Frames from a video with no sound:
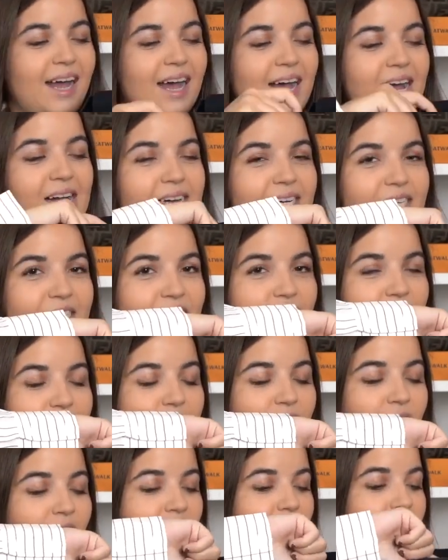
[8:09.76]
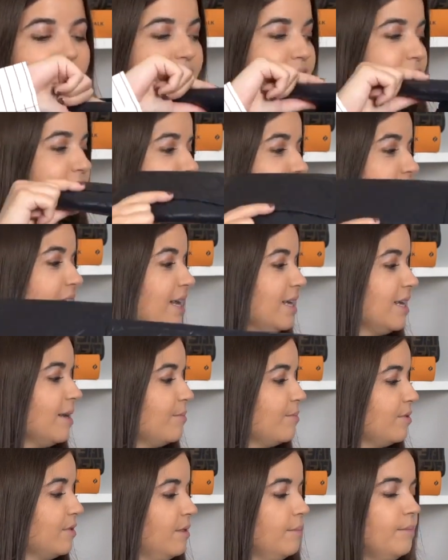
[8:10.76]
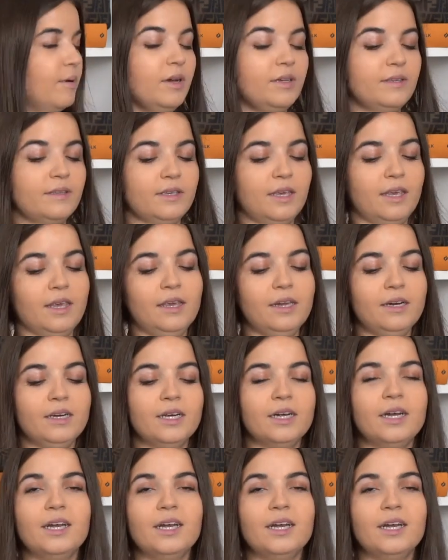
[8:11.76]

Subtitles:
I'll show you closer and put the box here.